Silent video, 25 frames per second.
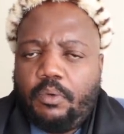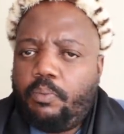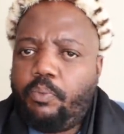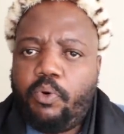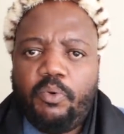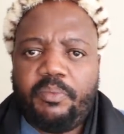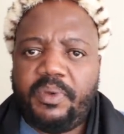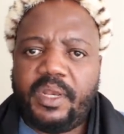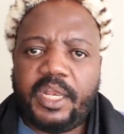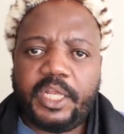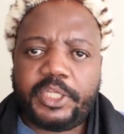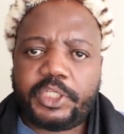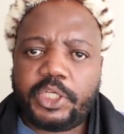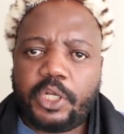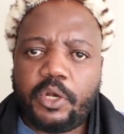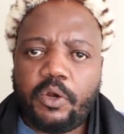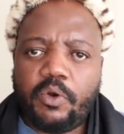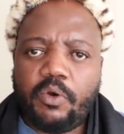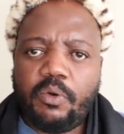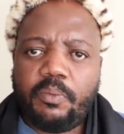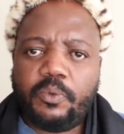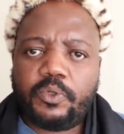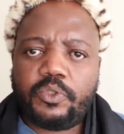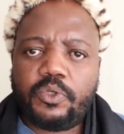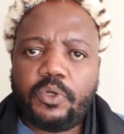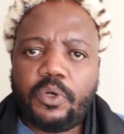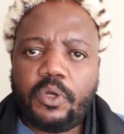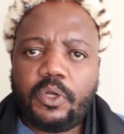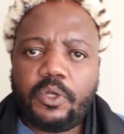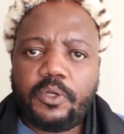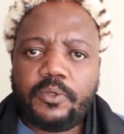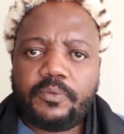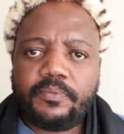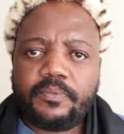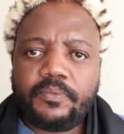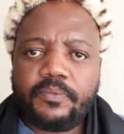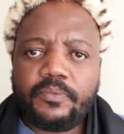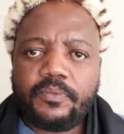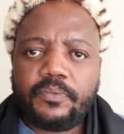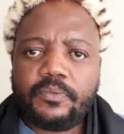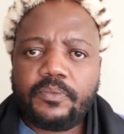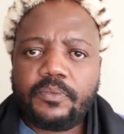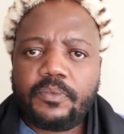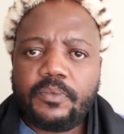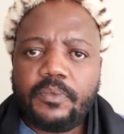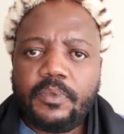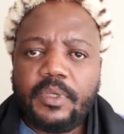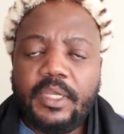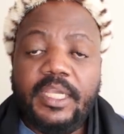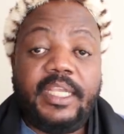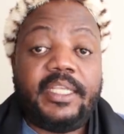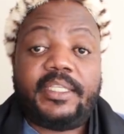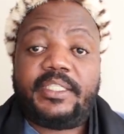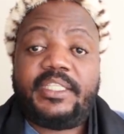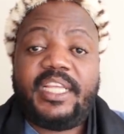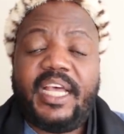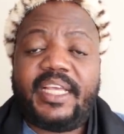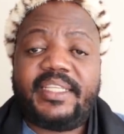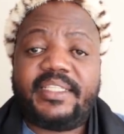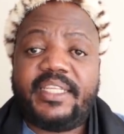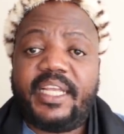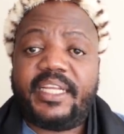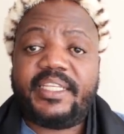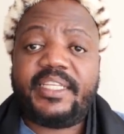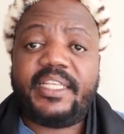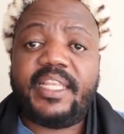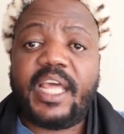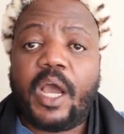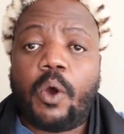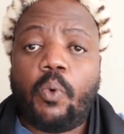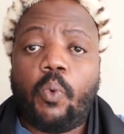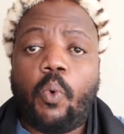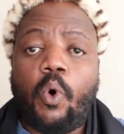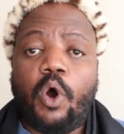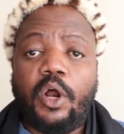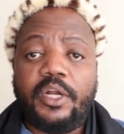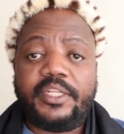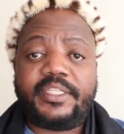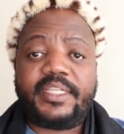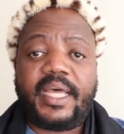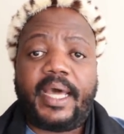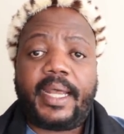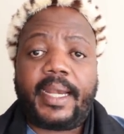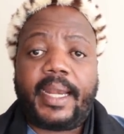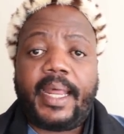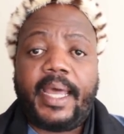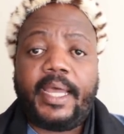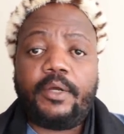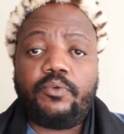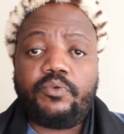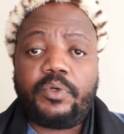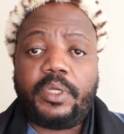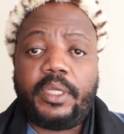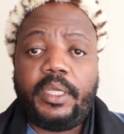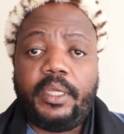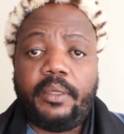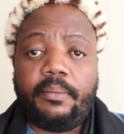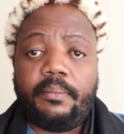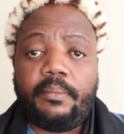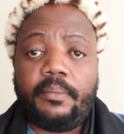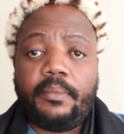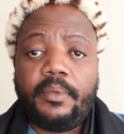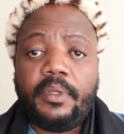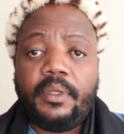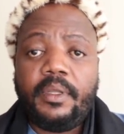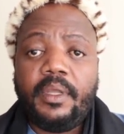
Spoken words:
Phumile jele lo muntu loyo. It's just that there are walls around him.